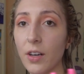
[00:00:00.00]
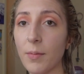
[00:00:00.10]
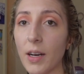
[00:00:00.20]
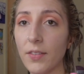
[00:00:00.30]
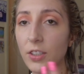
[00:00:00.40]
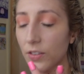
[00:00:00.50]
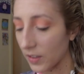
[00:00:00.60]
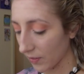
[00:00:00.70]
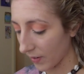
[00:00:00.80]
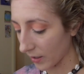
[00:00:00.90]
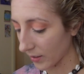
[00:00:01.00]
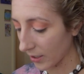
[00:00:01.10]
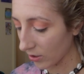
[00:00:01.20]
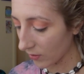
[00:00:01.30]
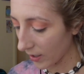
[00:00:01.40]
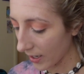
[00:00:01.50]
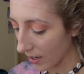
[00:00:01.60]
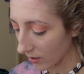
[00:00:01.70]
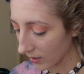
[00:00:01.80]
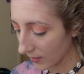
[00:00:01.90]
I'm not even using foundation right
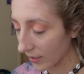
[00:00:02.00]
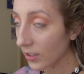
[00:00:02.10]
now because I